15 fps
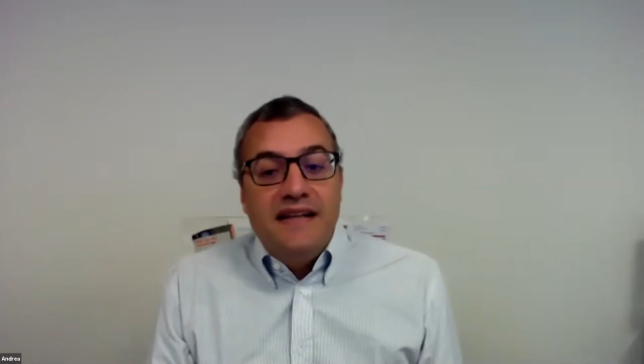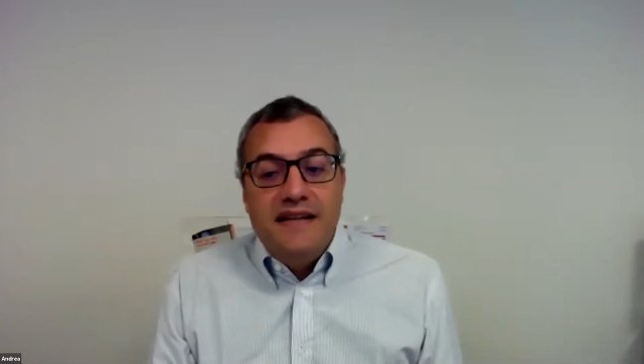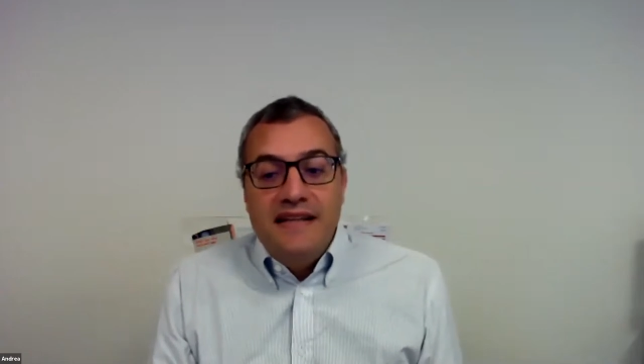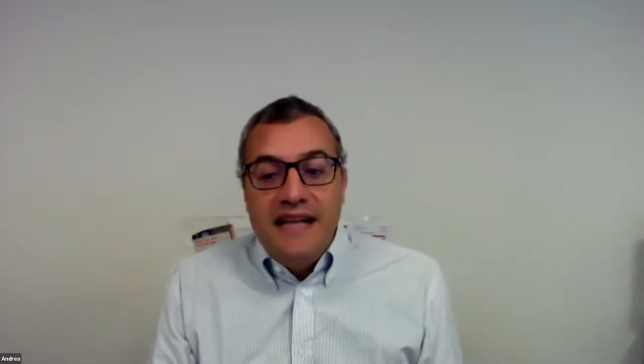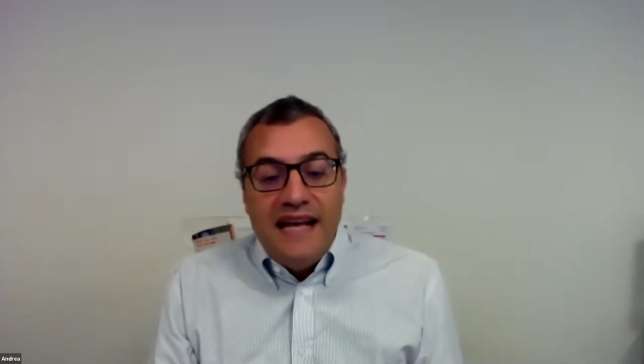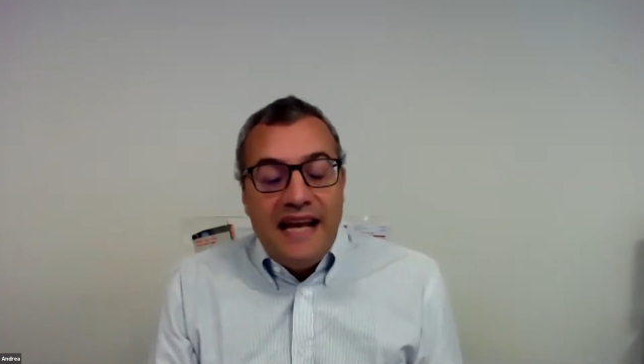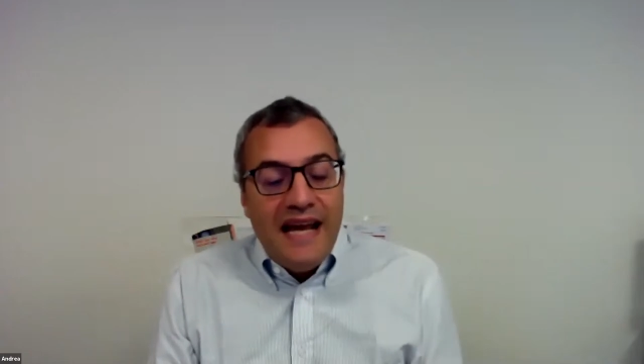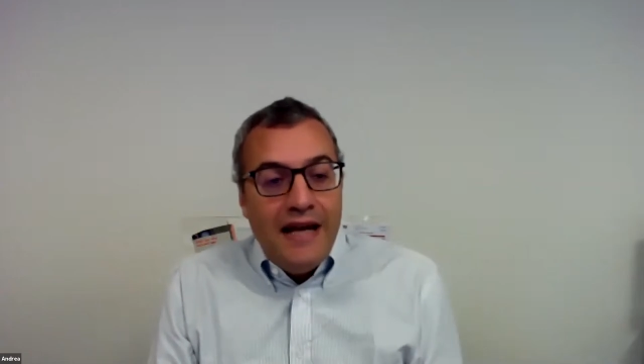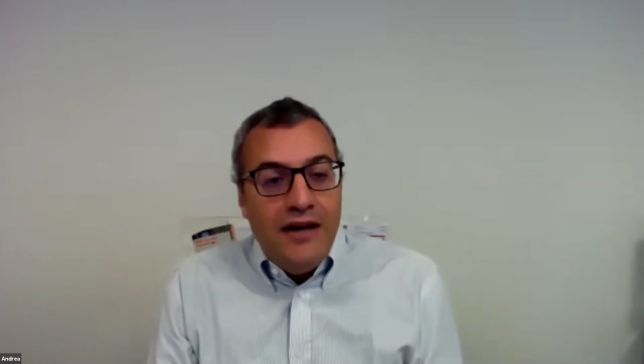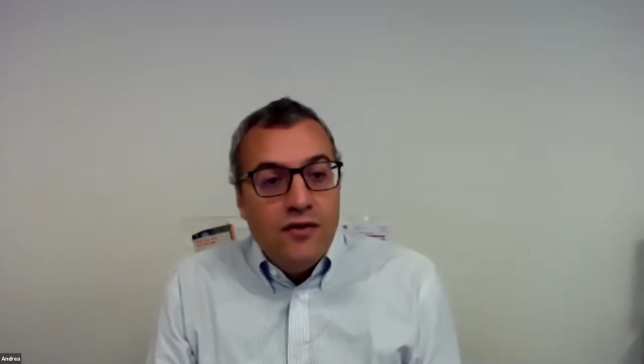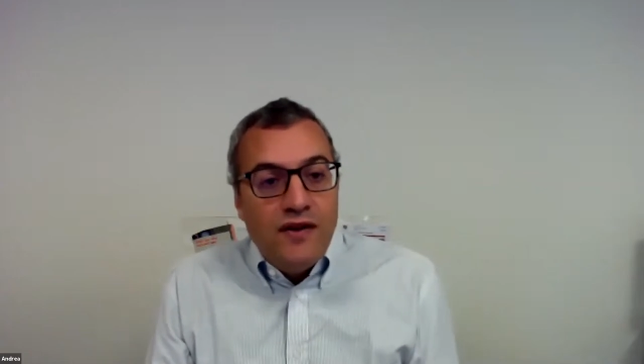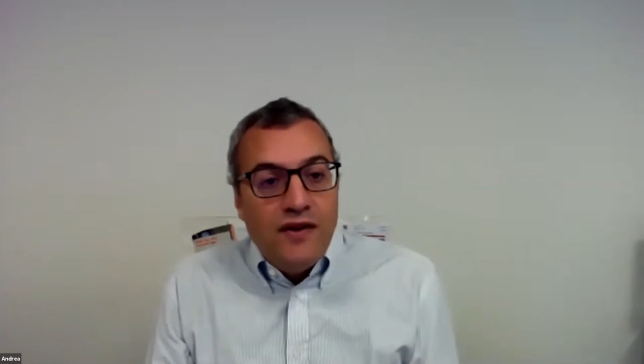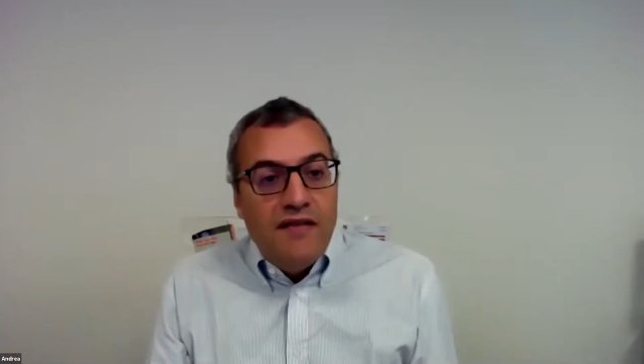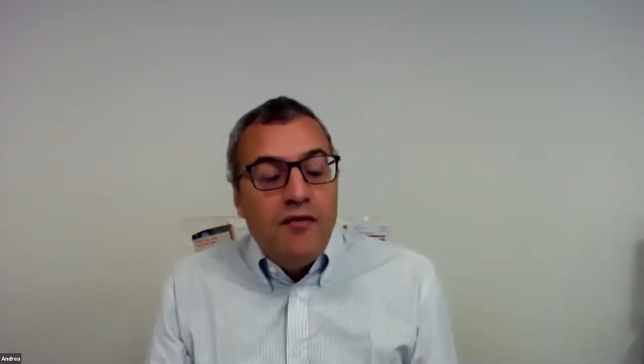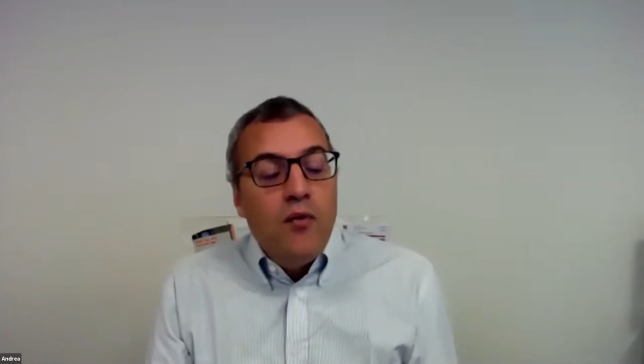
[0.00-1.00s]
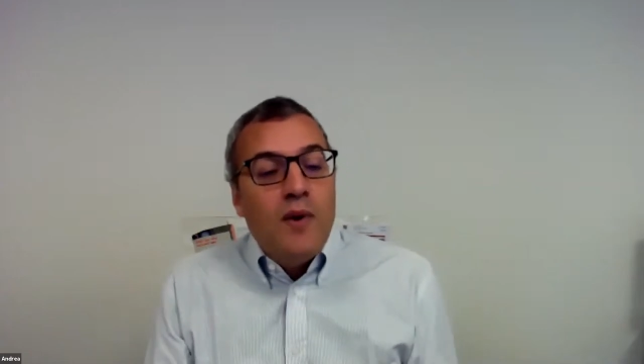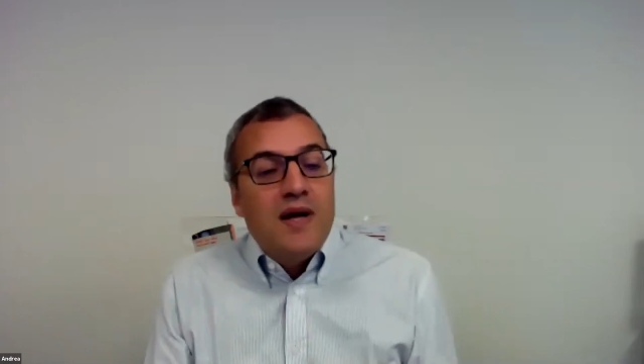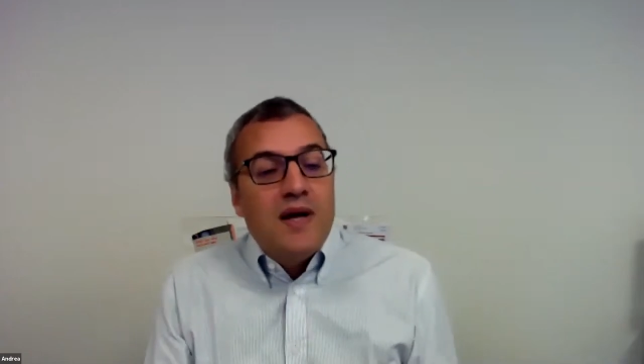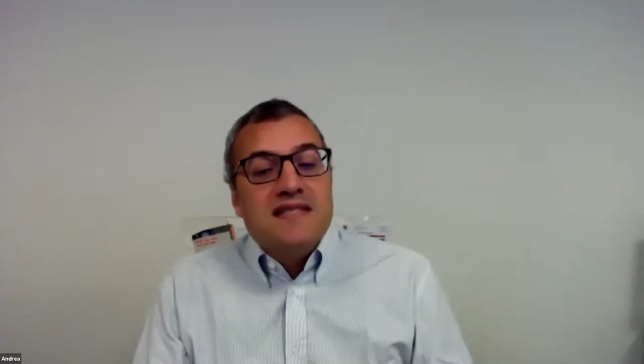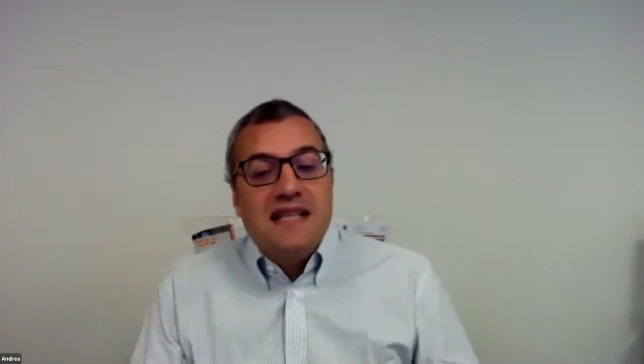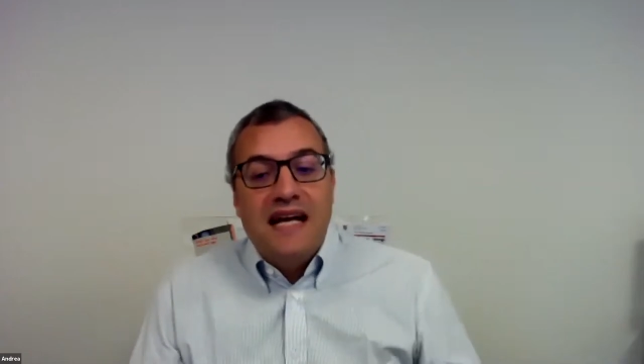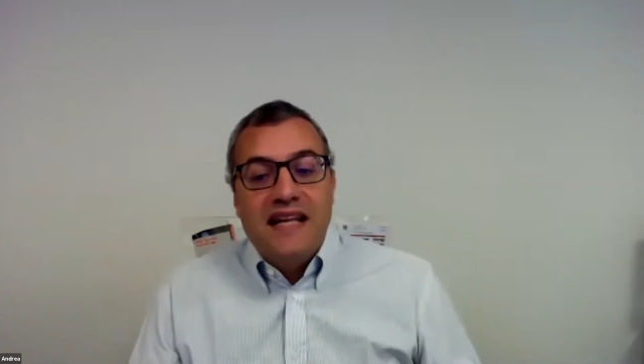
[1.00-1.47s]
They cannot have one
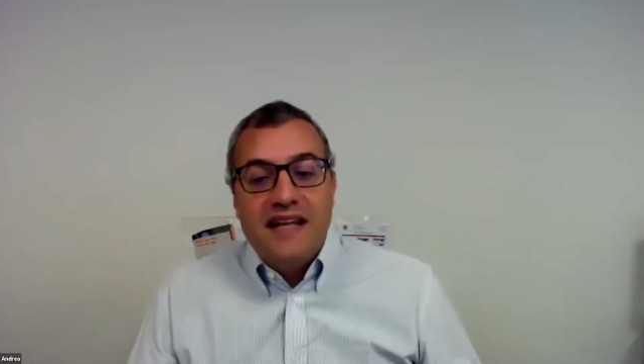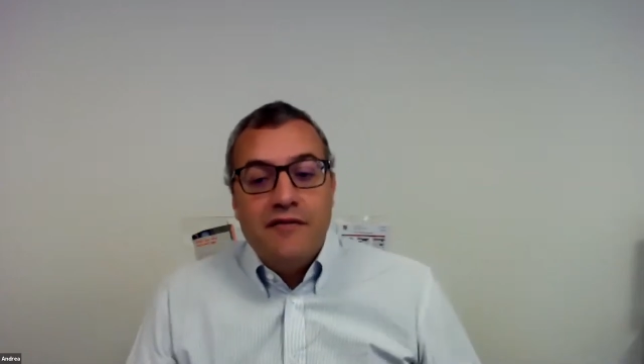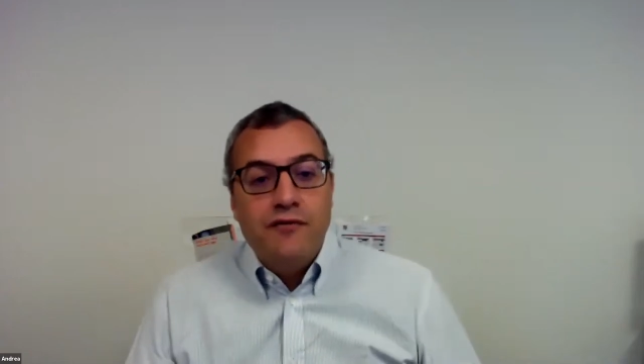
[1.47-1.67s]
standard,